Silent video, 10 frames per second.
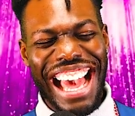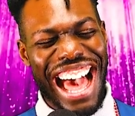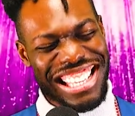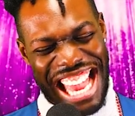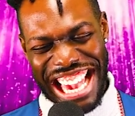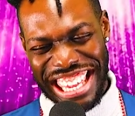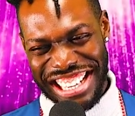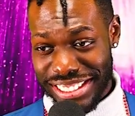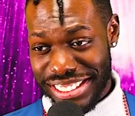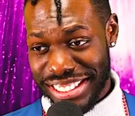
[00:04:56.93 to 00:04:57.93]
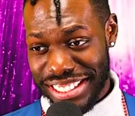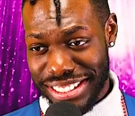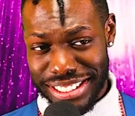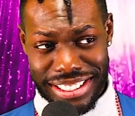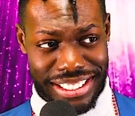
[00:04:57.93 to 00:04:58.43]
I'll take it.
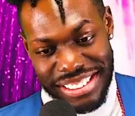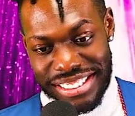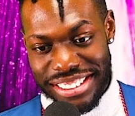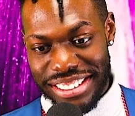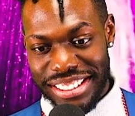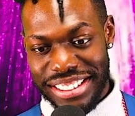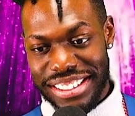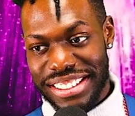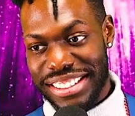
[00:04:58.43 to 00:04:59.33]
Um, ah.